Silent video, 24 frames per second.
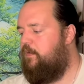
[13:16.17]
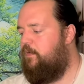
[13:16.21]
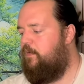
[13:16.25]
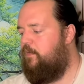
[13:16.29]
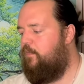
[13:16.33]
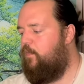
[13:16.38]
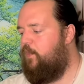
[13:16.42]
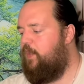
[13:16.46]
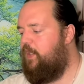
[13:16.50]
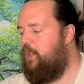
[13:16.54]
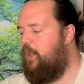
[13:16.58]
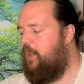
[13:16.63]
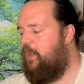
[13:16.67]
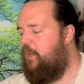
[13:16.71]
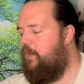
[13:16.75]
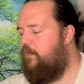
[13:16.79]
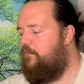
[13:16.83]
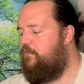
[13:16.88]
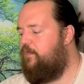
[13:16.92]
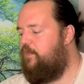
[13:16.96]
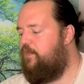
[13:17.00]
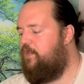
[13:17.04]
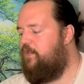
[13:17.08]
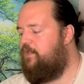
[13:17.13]
We
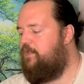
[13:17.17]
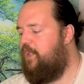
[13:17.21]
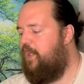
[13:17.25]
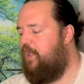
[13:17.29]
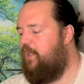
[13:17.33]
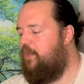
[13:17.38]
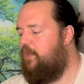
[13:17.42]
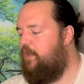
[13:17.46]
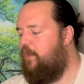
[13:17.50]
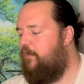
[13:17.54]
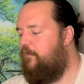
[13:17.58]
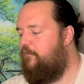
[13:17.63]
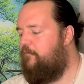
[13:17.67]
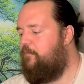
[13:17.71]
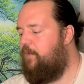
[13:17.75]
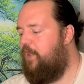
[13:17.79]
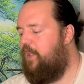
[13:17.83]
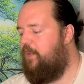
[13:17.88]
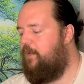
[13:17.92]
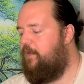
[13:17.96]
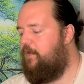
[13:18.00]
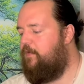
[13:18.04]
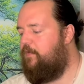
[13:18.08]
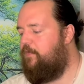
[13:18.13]
have the Ten of
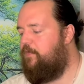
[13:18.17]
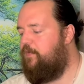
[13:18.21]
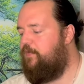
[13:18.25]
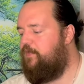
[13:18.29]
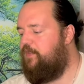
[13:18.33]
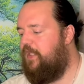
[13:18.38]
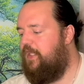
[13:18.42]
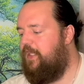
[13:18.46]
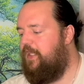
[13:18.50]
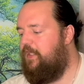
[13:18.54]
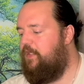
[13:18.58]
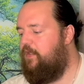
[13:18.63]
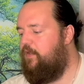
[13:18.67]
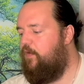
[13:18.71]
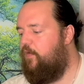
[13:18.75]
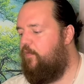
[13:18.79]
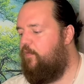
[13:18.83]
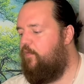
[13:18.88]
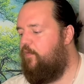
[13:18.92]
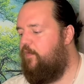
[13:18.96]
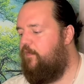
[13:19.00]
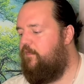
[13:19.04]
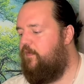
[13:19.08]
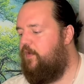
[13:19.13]
Pentacles in
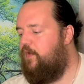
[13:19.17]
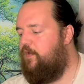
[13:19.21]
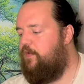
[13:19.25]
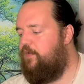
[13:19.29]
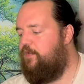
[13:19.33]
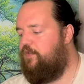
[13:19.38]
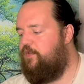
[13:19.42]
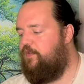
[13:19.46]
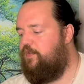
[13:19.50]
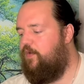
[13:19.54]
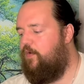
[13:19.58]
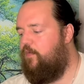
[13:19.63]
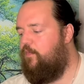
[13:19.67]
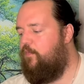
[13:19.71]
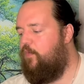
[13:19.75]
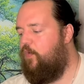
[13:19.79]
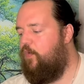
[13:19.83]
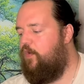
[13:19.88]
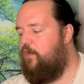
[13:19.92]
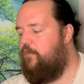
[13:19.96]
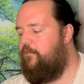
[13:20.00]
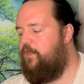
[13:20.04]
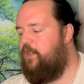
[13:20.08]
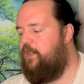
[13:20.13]
reverse. So
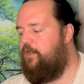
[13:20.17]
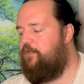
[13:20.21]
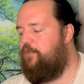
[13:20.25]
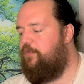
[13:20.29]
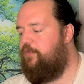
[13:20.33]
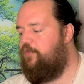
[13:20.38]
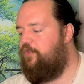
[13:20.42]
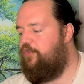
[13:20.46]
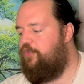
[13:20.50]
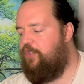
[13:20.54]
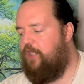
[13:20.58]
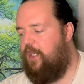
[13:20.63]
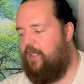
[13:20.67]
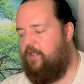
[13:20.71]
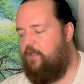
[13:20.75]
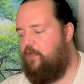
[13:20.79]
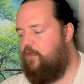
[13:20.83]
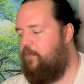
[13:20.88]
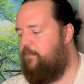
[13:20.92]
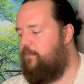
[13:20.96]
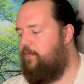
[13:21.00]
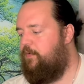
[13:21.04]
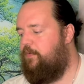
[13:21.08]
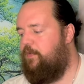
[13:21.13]
more of this
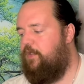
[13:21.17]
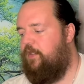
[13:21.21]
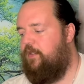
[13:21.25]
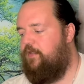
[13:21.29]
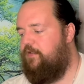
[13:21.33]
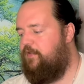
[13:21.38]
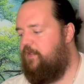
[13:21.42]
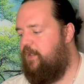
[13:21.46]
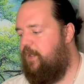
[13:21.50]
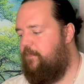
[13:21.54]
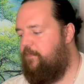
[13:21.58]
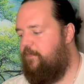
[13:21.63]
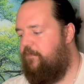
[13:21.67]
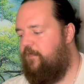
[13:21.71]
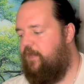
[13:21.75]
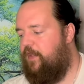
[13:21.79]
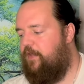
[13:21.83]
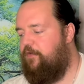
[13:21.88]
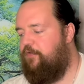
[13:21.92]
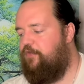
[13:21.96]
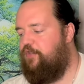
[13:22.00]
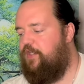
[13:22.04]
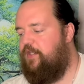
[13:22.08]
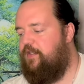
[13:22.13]
shakeup type of
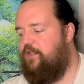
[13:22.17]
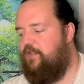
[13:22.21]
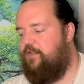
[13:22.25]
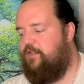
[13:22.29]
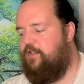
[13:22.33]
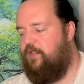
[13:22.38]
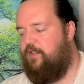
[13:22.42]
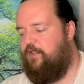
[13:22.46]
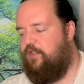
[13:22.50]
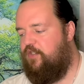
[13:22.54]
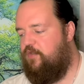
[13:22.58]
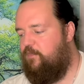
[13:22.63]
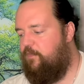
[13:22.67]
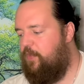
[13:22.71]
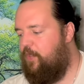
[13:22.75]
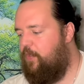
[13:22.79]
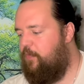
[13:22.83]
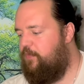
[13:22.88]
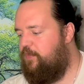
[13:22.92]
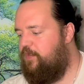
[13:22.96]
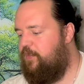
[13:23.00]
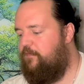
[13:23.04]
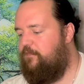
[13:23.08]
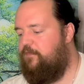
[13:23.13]
energy, this
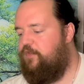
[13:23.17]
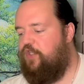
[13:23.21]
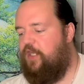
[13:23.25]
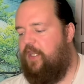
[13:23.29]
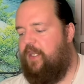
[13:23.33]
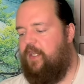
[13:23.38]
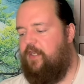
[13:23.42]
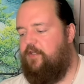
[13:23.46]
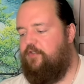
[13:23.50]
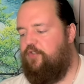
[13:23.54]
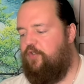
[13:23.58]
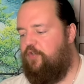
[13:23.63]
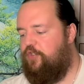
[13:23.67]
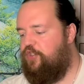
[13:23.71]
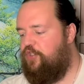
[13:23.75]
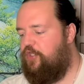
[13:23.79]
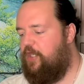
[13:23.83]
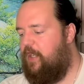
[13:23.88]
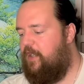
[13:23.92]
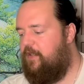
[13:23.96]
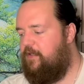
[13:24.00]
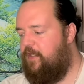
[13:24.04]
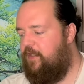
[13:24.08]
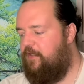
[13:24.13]
explosive change or
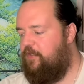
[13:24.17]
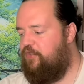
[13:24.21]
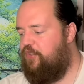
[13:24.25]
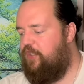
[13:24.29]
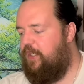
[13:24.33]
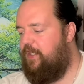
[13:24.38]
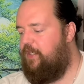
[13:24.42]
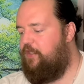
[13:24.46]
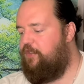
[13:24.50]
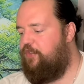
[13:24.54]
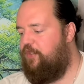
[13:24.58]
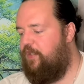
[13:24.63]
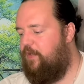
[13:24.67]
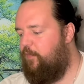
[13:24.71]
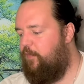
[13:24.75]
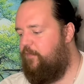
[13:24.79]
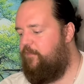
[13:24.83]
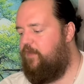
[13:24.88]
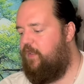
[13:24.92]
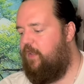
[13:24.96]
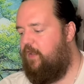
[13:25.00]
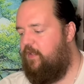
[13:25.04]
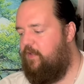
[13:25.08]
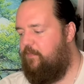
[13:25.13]
shocking change that
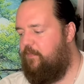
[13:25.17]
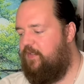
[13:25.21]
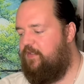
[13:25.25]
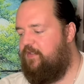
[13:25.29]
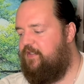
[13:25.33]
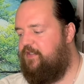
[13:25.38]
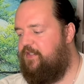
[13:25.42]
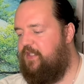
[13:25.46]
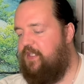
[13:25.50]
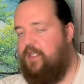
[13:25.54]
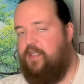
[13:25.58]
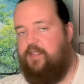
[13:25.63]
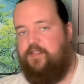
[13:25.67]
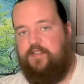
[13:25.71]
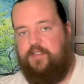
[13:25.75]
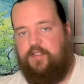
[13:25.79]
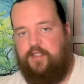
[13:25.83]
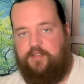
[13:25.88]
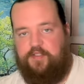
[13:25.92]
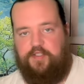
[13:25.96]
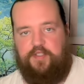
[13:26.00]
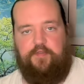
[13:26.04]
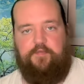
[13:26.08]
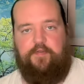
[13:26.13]
we've kind of been seeing
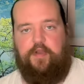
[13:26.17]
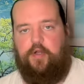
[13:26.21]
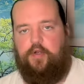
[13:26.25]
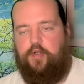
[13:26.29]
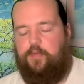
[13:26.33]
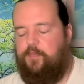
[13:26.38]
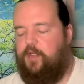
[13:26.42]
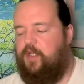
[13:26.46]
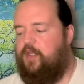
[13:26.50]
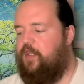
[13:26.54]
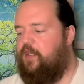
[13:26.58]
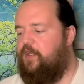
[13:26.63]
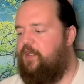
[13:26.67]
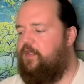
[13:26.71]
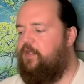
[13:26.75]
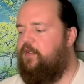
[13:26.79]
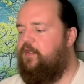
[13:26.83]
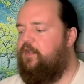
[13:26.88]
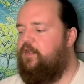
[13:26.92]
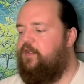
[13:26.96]
since the very beginning.